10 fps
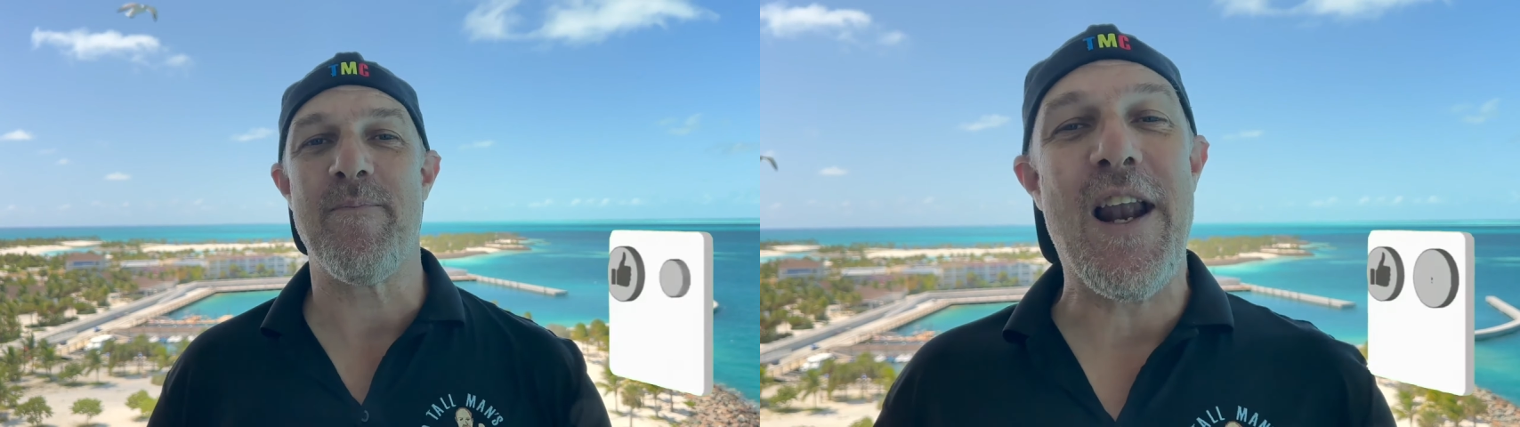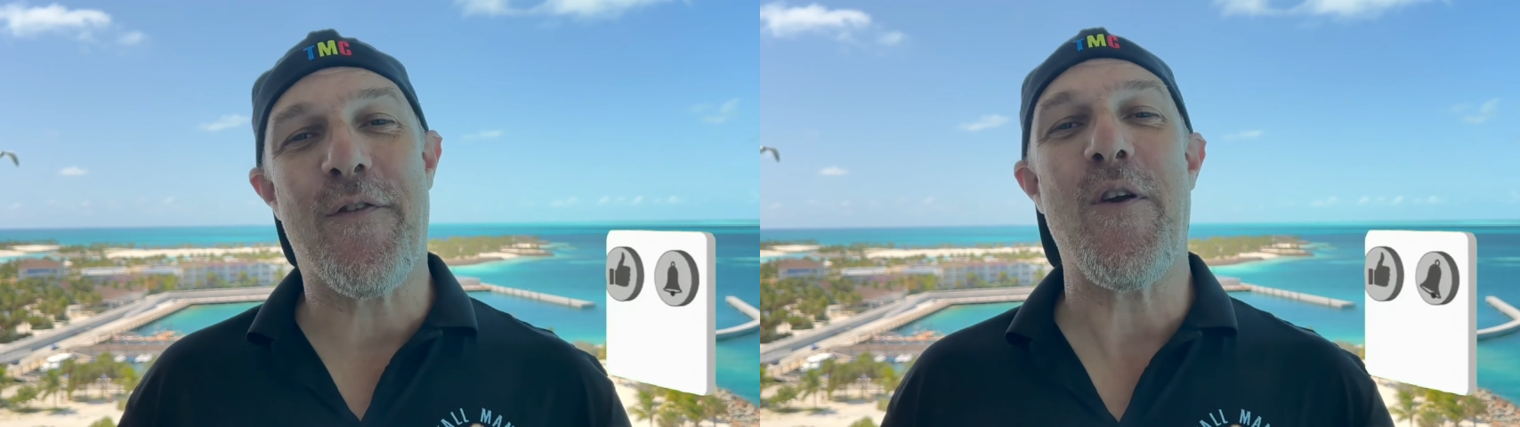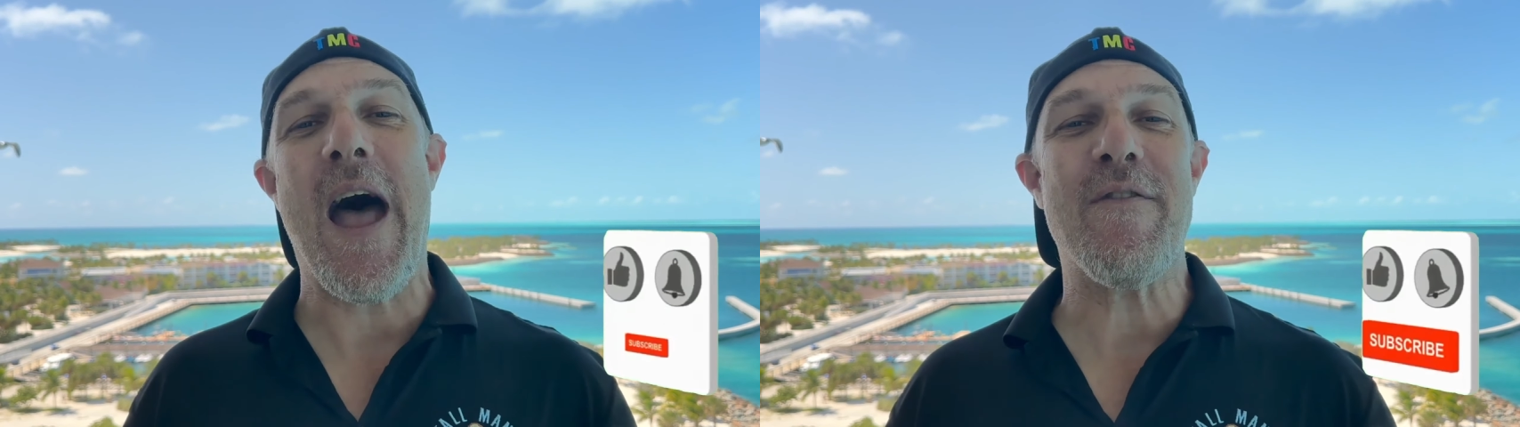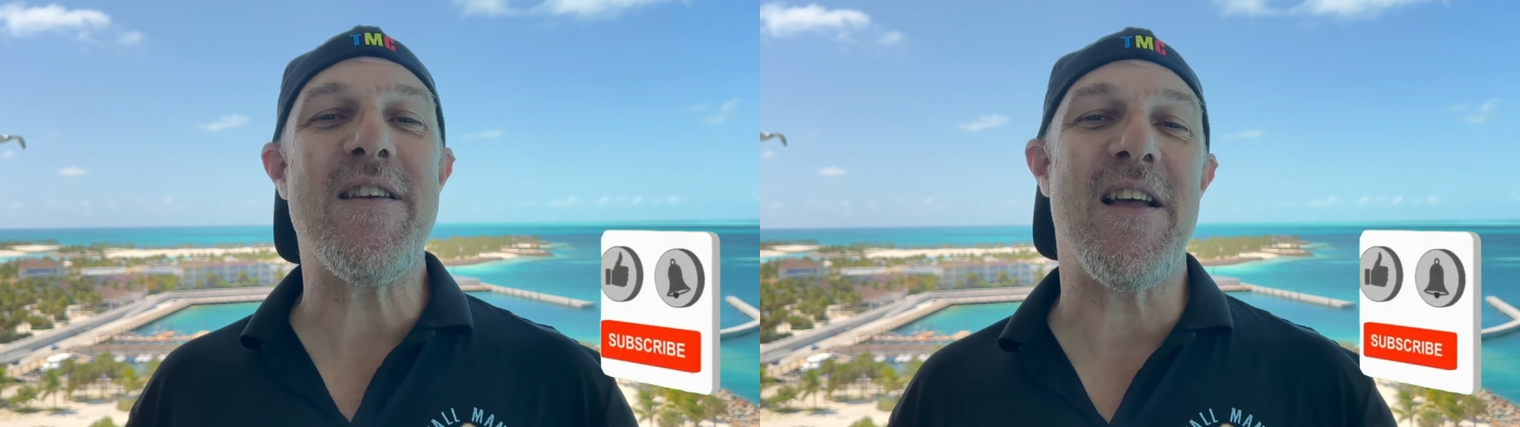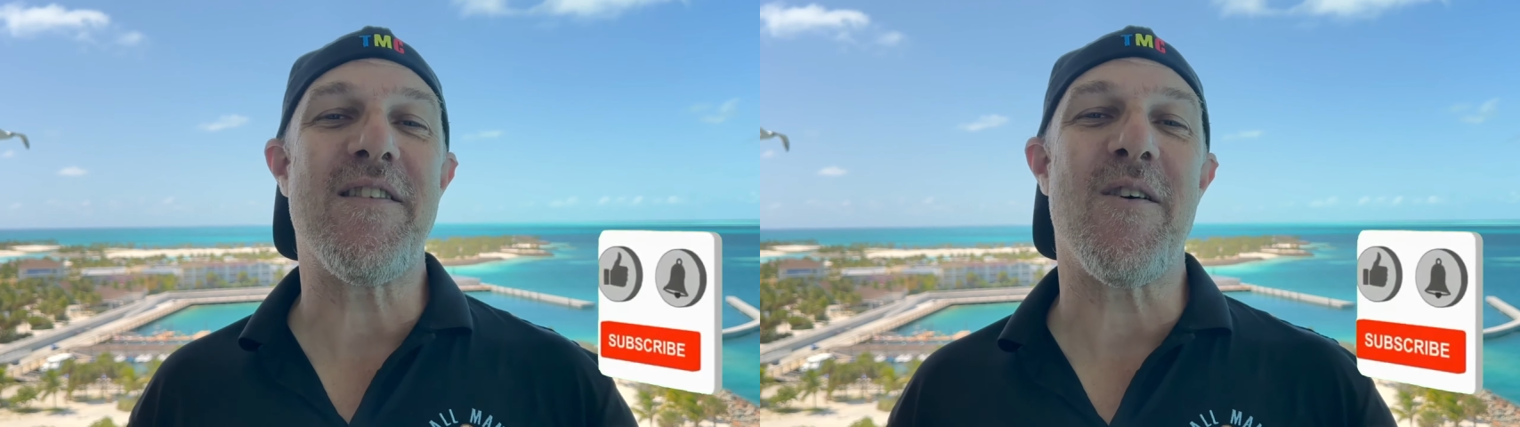And if you haven't
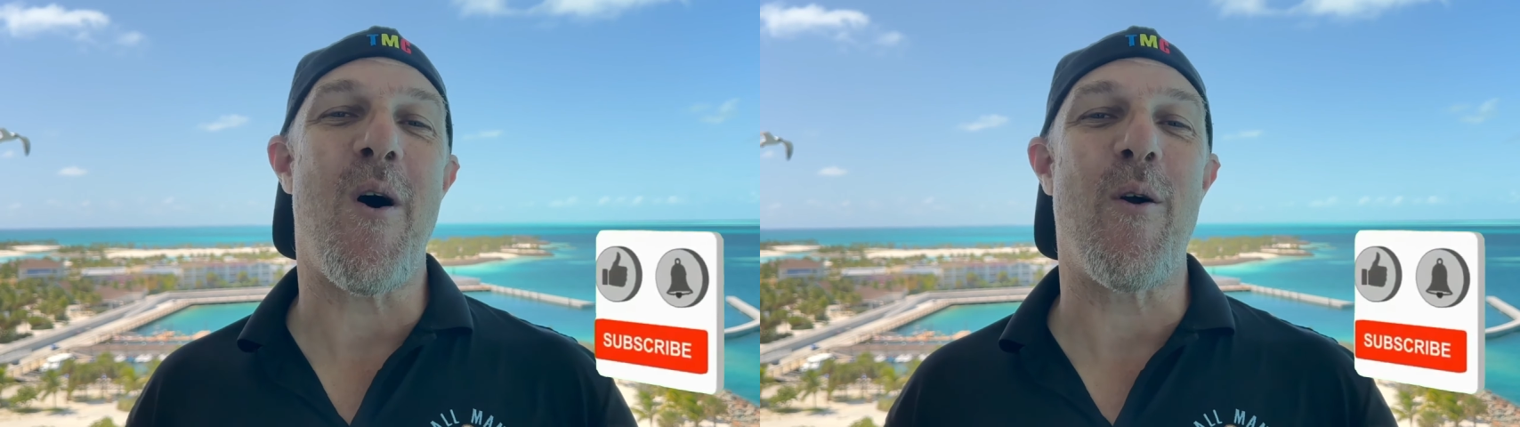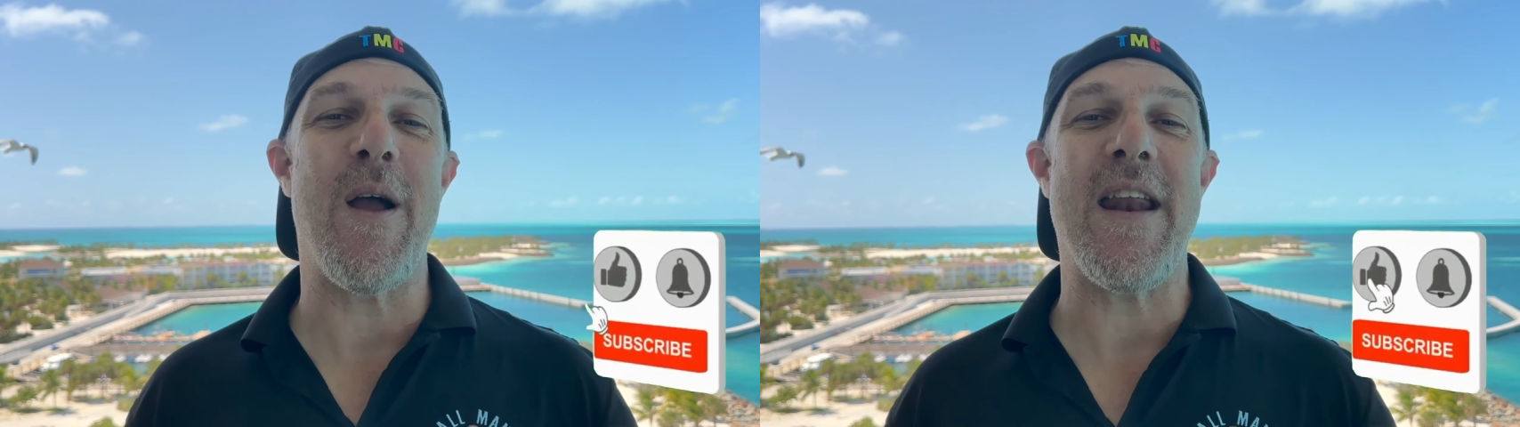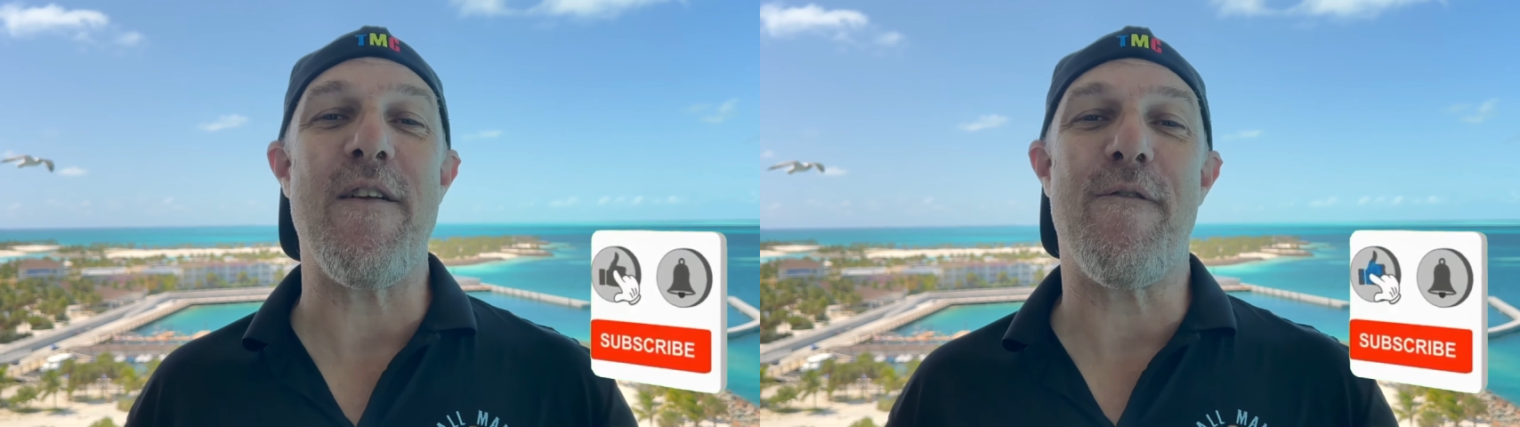done so already,